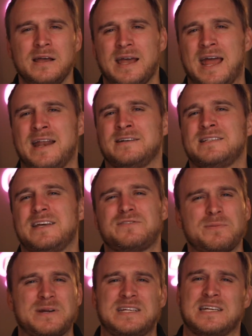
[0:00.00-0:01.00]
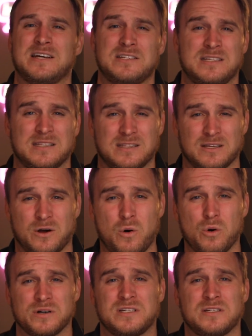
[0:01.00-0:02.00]
And if somebody tells you that the
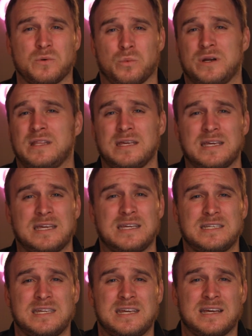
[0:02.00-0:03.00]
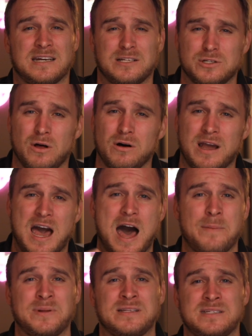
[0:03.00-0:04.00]
course is really easy and it's all
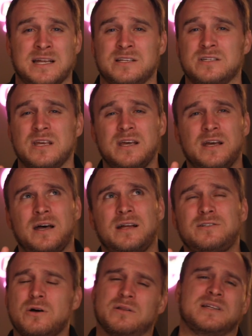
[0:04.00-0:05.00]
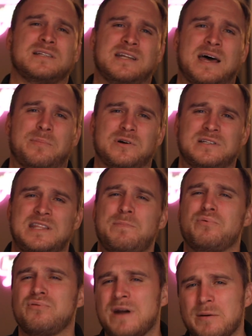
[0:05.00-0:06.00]
common sense, don't listen to that person. They
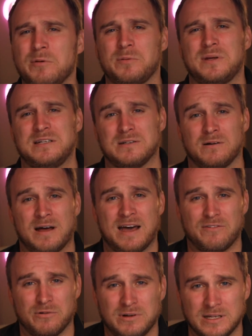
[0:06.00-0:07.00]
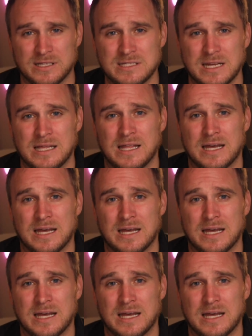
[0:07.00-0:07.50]
probably don't have a real estate